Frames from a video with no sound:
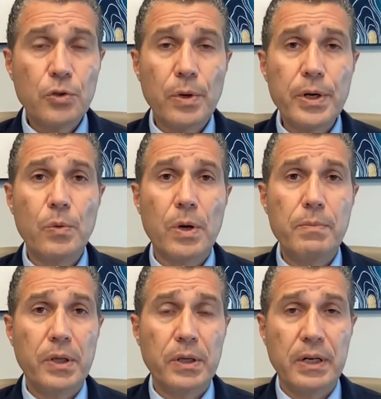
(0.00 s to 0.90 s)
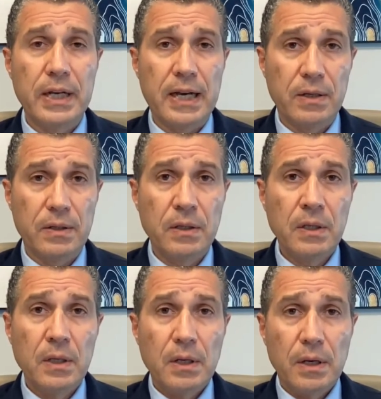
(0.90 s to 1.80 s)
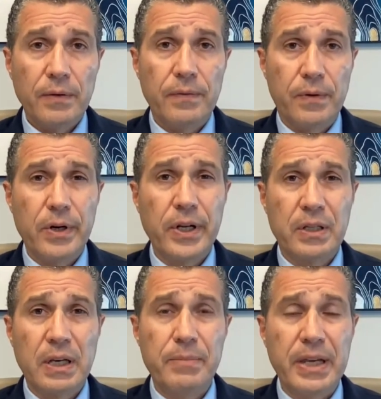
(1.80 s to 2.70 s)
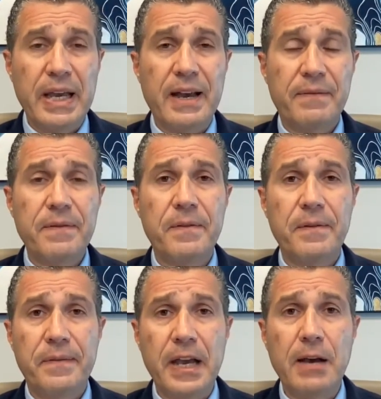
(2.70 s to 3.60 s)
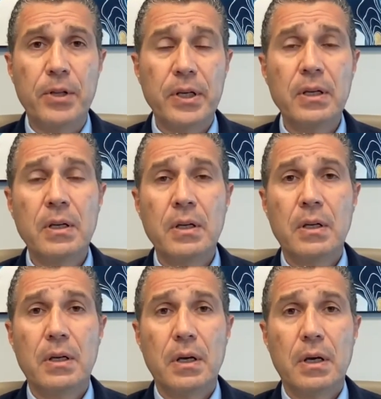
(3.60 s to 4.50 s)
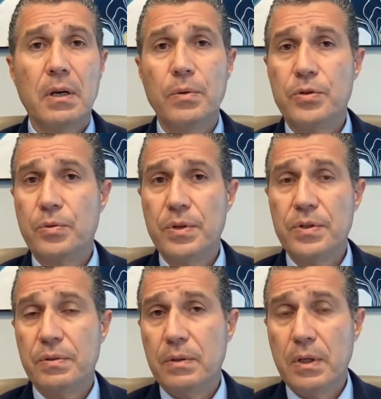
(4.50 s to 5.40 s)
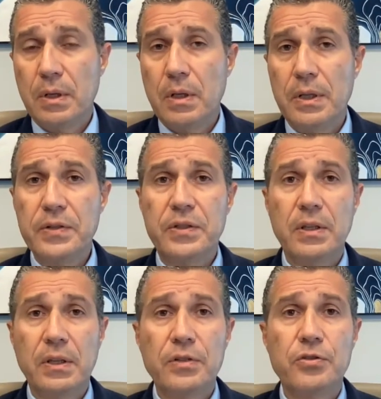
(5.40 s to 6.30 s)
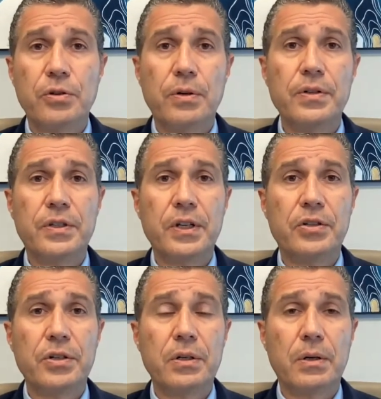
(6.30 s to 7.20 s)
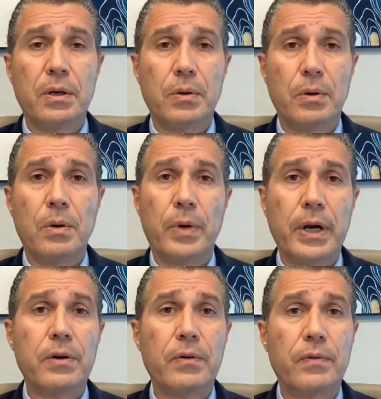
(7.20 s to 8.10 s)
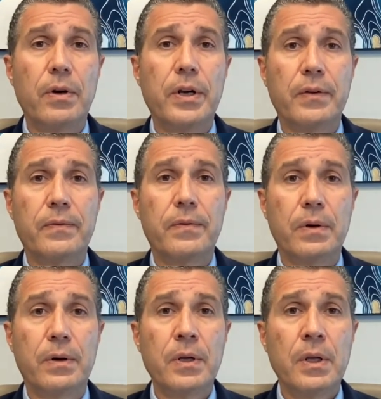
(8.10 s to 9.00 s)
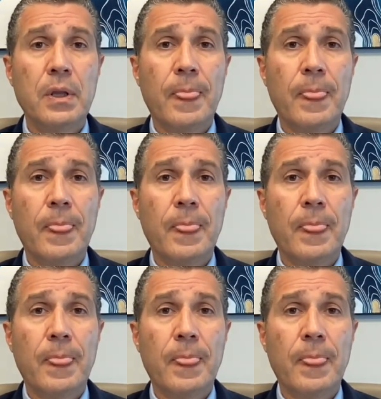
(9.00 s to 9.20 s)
$21 million uh, verdict on behalf of the family. Uh, which was, at least in this jurisdiction, a, a, record verdict for